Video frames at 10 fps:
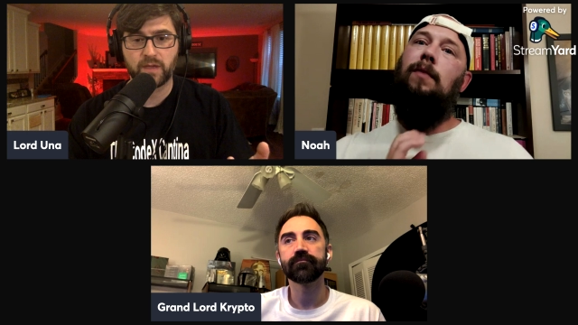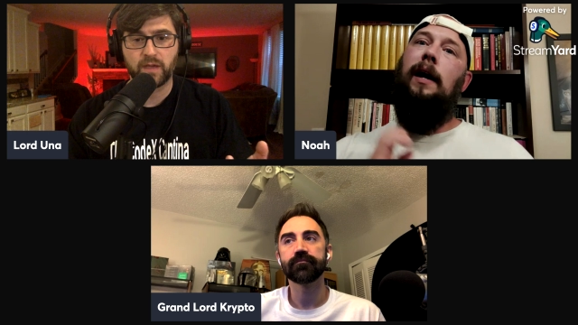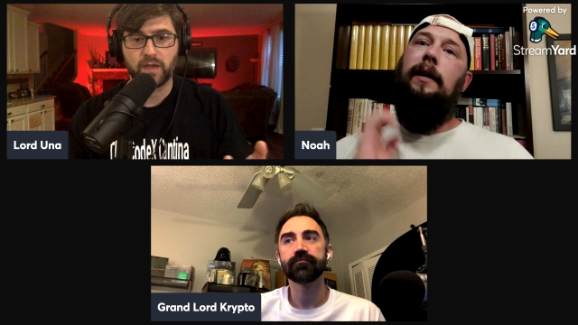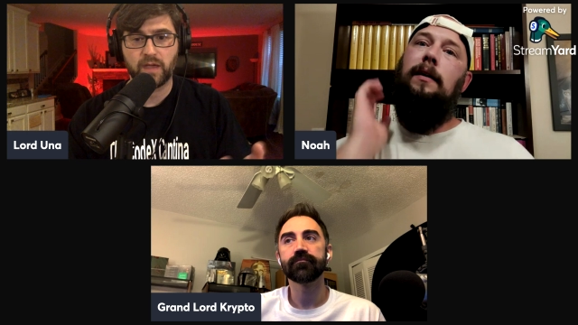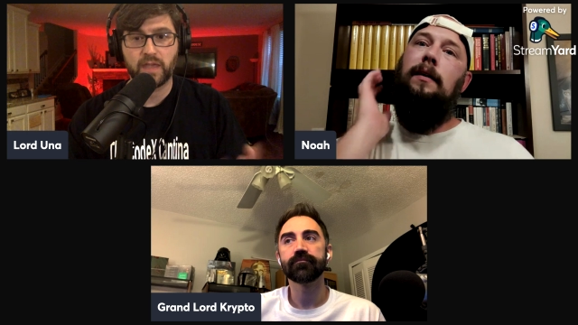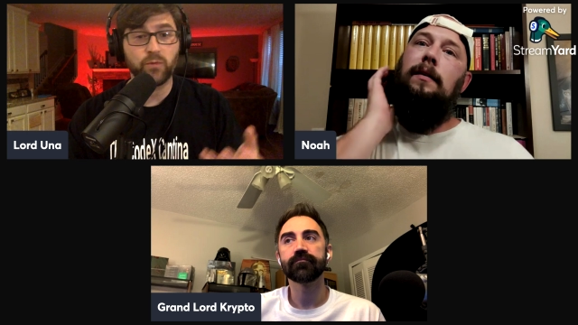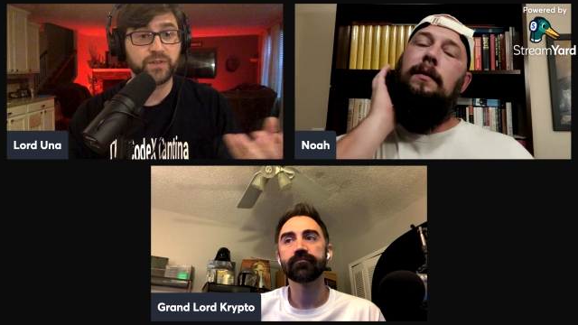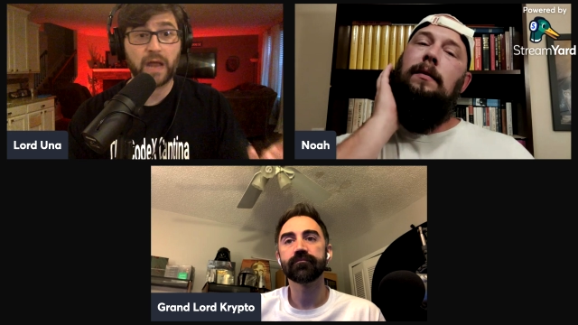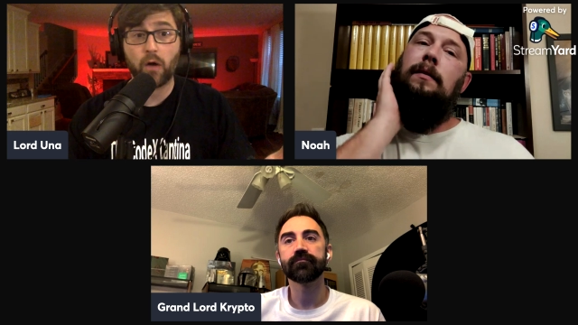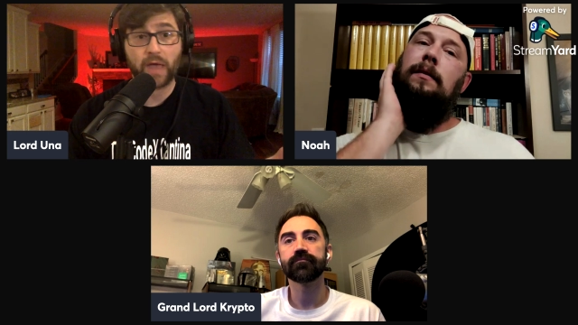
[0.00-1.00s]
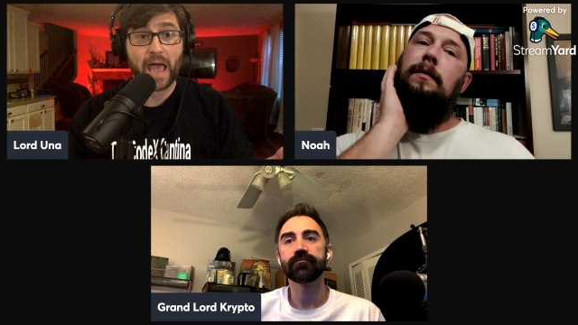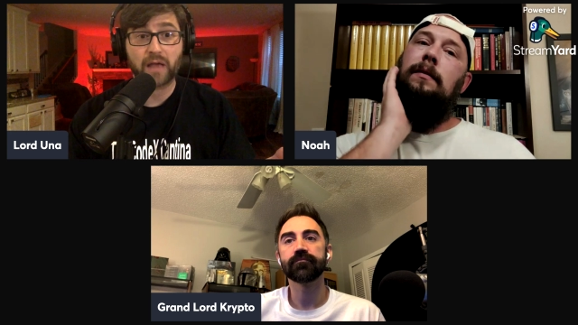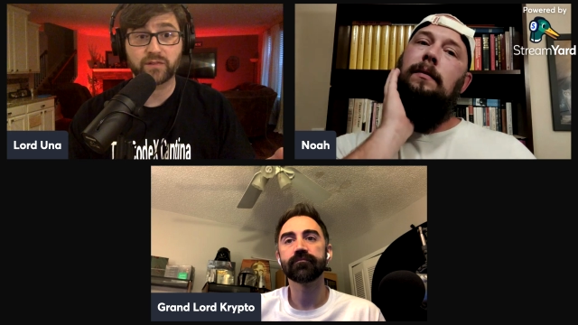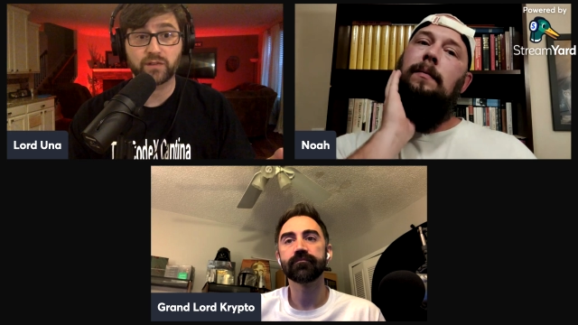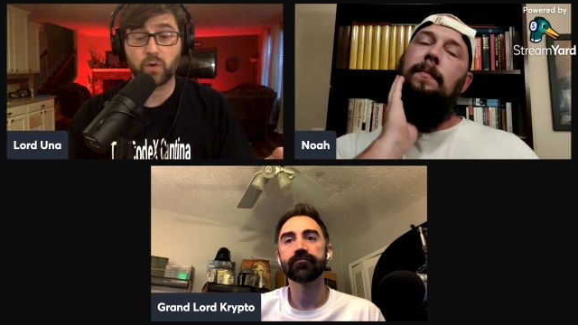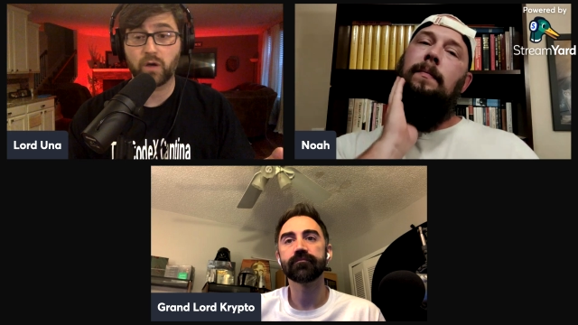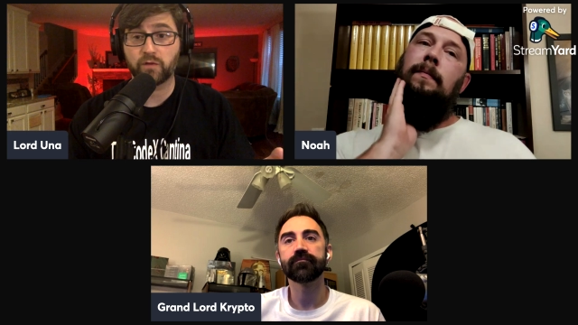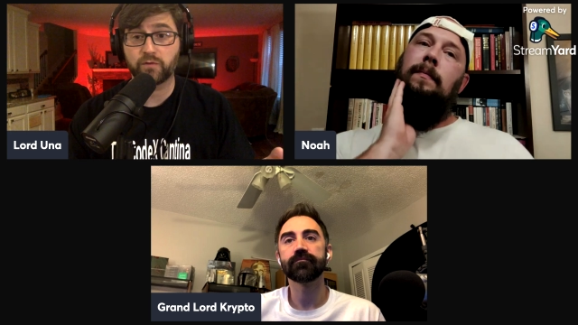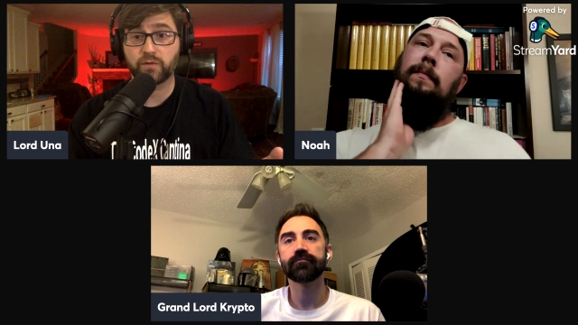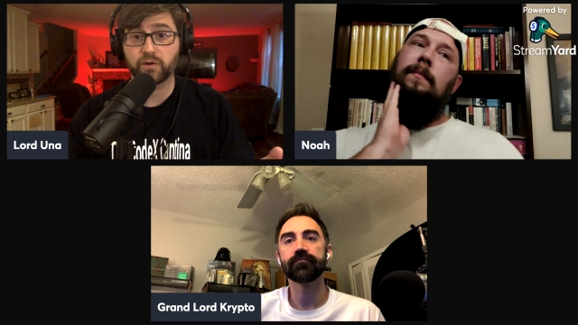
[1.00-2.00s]
Speaker 1: Right. He was an outcast as well
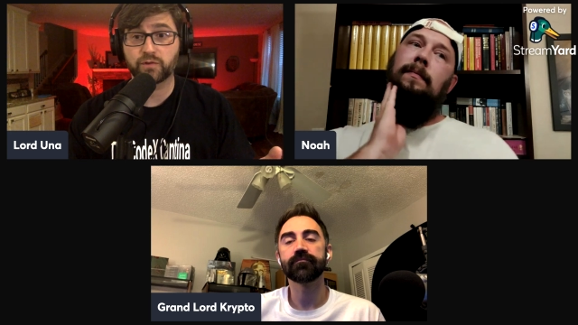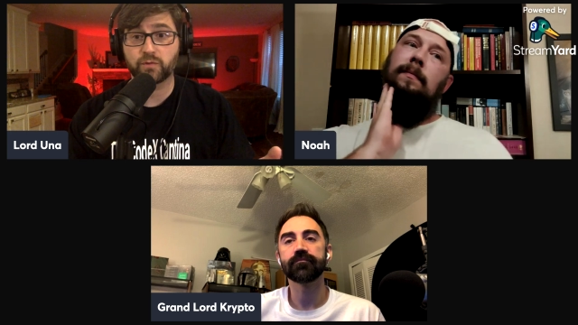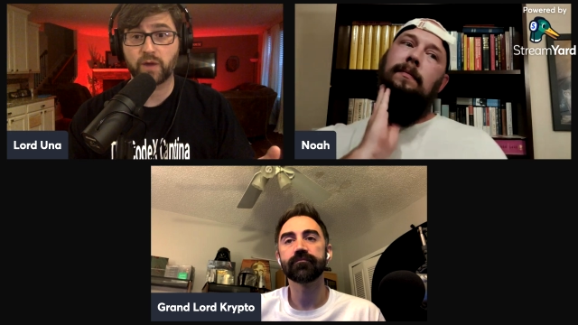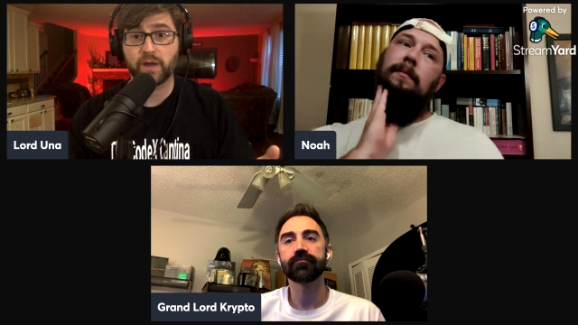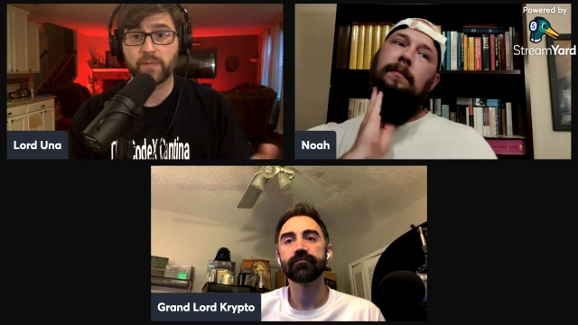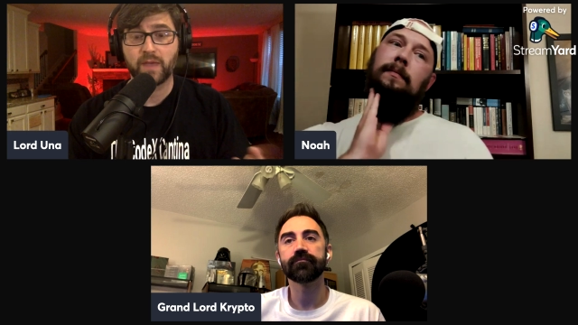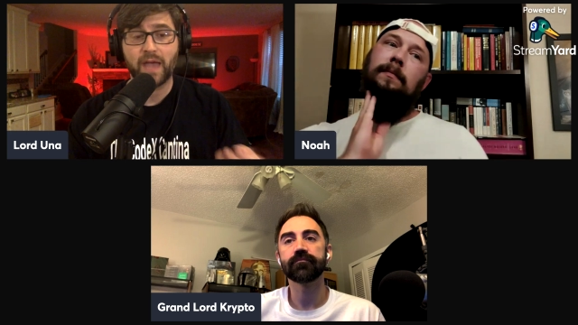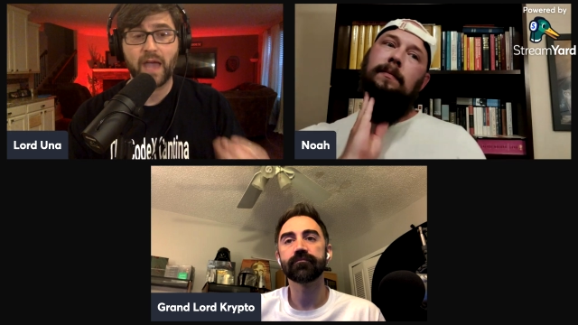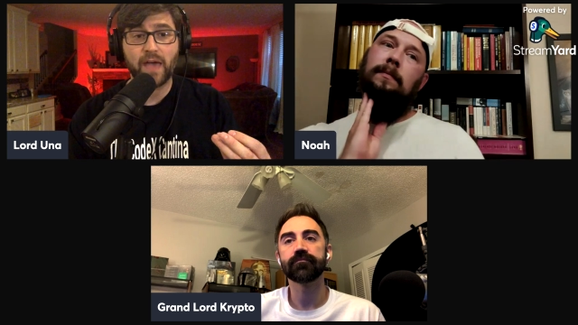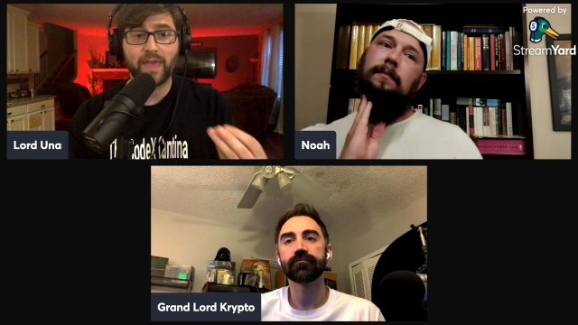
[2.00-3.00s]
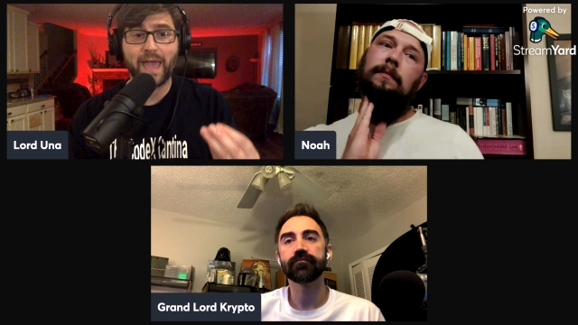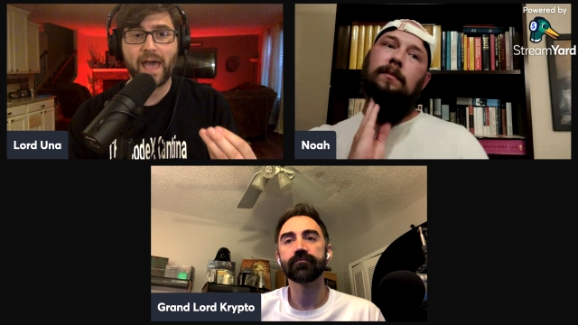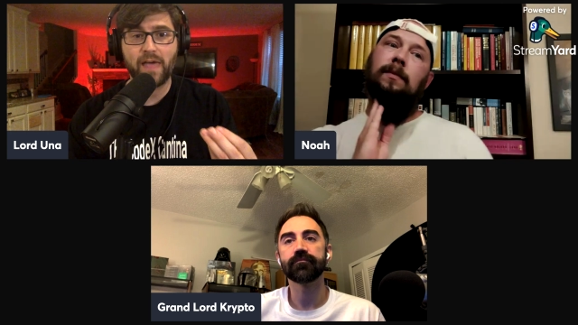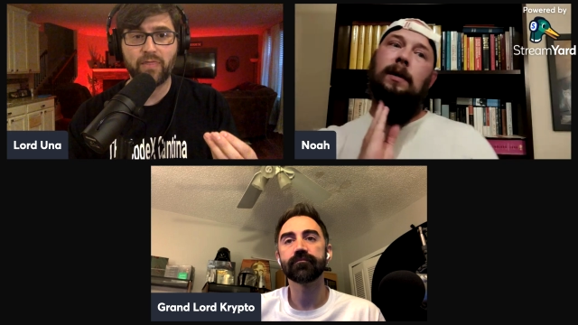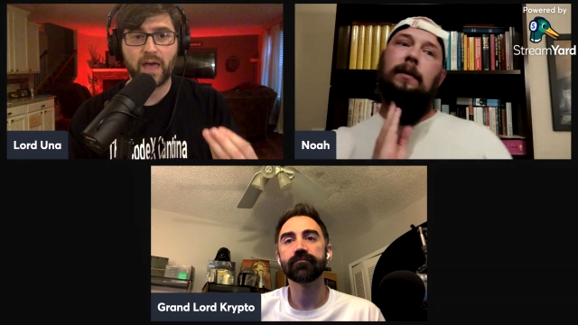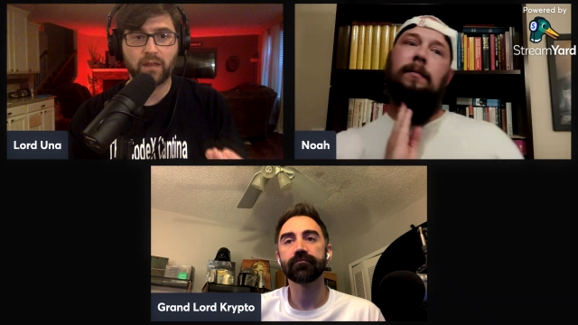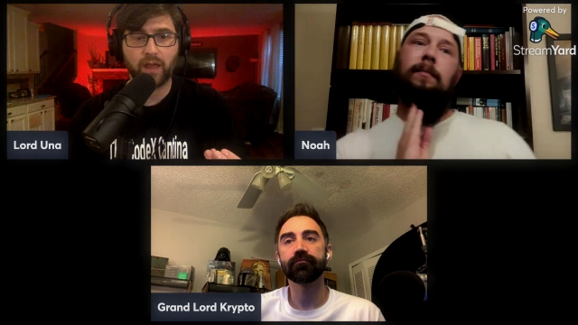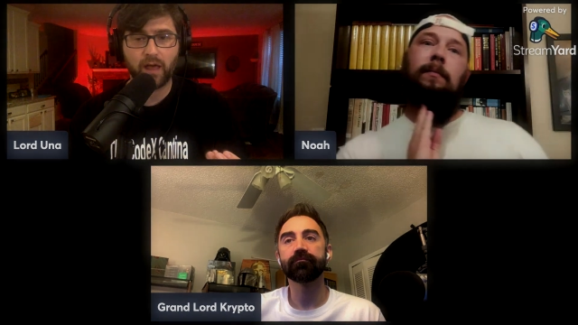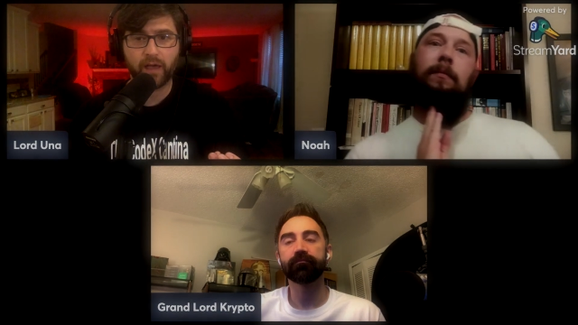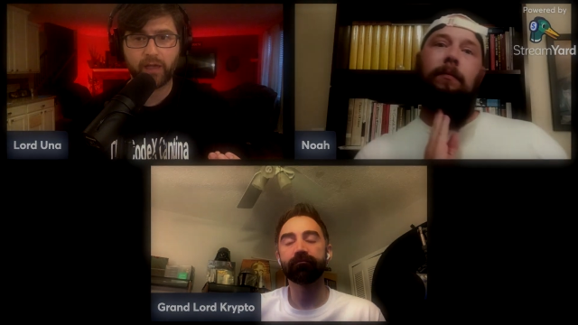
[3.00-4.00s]
at first, right? And they had that mm-hmm.
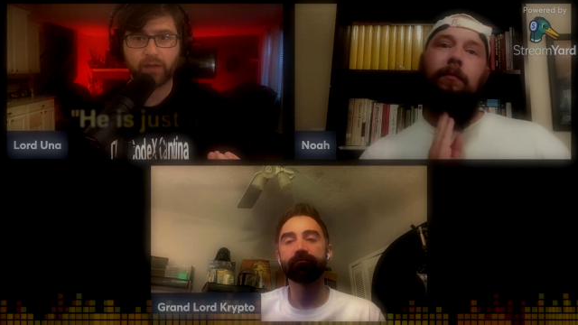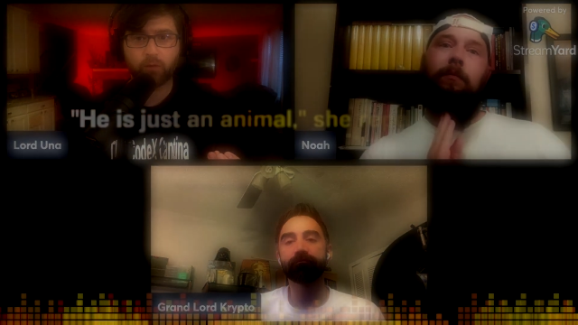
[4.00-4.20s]
line